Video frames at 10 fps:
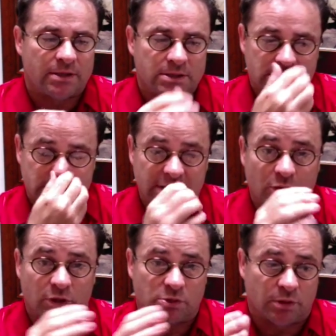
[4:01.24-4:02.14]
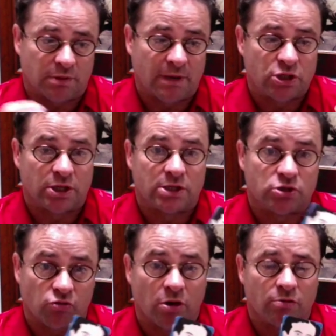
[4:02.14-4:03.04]
sequence where the magic gets
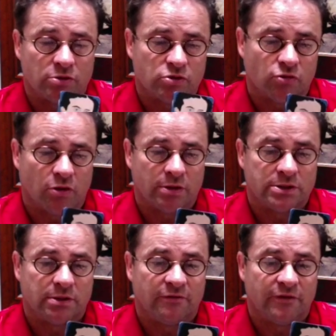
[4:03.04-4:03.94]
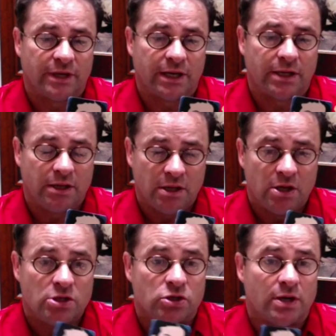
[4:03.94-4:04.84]
stronger and stronger until the finale.
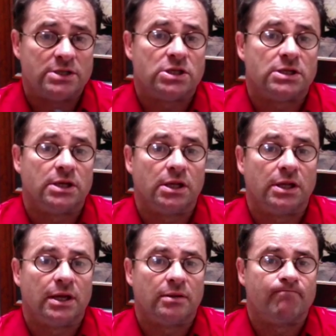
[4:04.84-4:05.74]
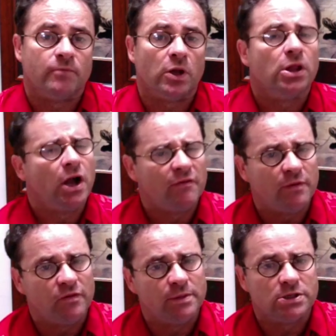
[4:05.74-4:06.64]
So here's just a little, not a live
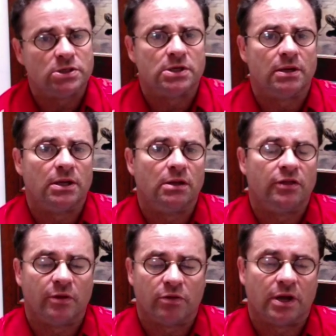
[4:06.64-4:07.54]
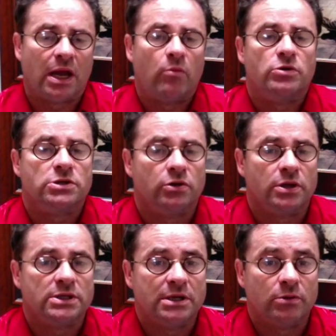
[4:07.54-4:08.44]
performance, just a little thing with a camera so you
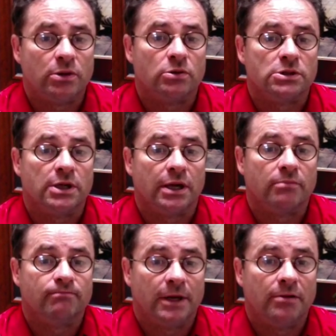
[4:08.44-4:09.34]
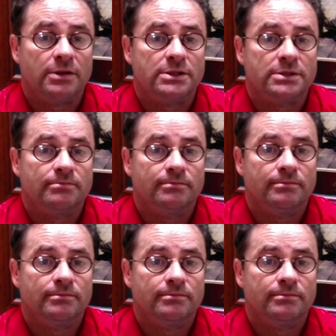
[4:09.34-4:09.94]
can see what it looks like. There it is.